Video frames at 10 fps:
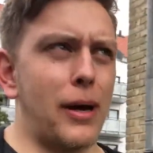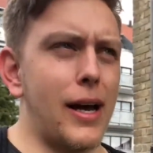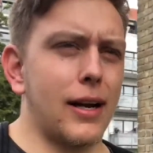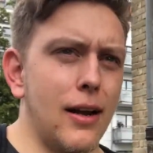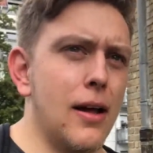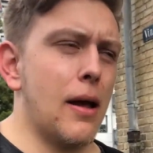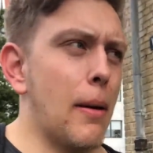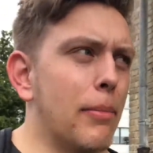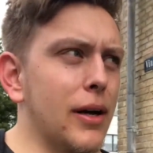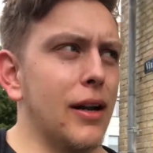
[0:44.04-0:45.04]
back,
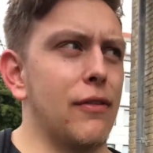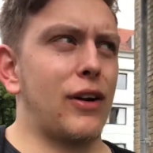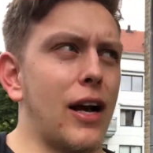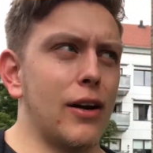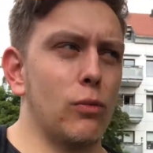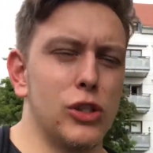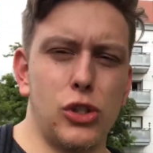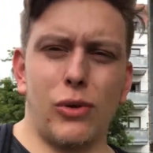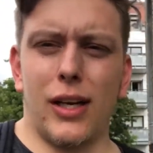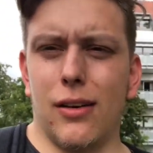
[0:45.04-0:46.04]
but have kind of
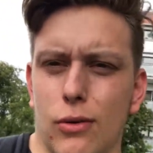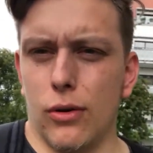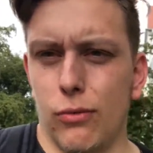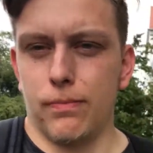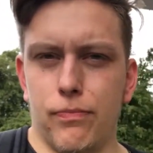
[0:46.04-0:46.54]
restrained from,